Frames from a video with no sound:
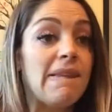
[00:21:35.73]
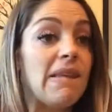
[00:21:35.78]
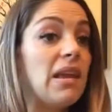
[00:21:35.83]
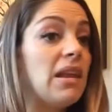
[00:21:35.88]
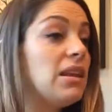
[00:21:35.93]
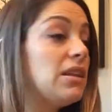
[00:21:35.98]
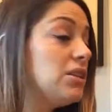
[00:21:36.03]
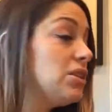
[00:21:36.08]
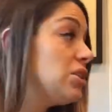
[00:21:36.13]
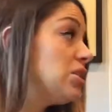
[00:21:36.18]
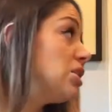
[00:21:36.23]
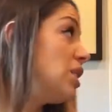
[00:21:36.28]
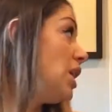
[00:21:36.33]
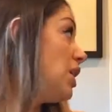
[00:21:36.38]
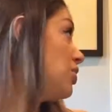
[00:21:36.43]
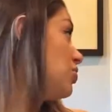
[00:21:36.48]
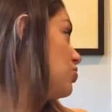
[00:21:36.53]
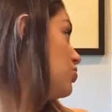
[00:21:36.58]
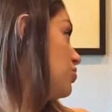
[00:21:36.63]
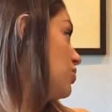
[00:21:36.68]
It is
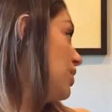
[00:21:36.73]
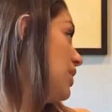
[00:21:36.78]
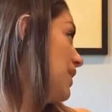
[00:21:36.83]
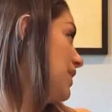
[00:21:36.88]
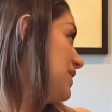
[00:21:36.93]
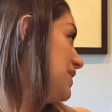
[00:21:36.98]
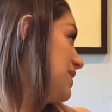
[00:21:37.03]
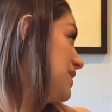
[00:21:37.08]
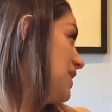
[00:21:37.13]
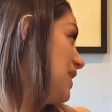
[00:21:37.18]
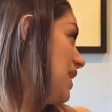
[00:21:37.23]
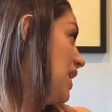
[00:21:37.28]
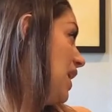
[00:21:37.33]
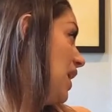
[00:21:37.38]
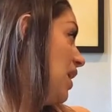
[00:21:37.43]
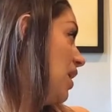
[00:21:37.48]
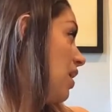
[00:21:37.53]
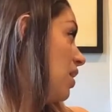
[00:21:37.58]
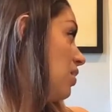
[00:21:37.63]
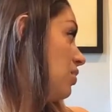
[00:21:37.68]
dangerous.
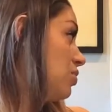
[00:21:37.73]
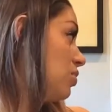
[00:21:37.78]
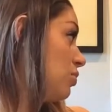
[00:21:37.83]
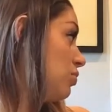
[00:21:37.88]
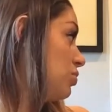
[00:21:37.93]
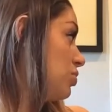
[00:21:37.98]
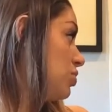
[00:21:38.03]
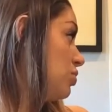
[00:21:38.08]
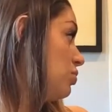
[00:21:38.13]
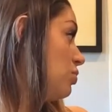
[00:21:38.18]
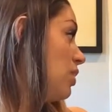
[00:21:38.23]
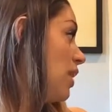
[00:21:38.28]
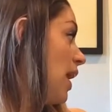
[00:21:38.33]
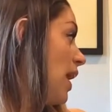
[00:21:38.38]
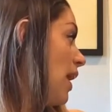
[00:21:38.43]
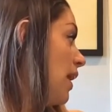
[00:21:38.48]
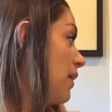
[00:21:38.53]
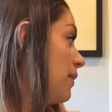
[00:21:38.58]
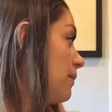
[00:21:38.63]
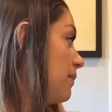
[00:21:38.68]
Yeah, don't do
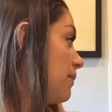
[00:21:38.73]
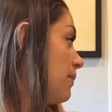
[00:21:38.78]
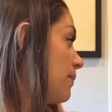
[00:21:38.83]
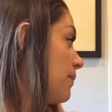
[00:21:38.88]
that.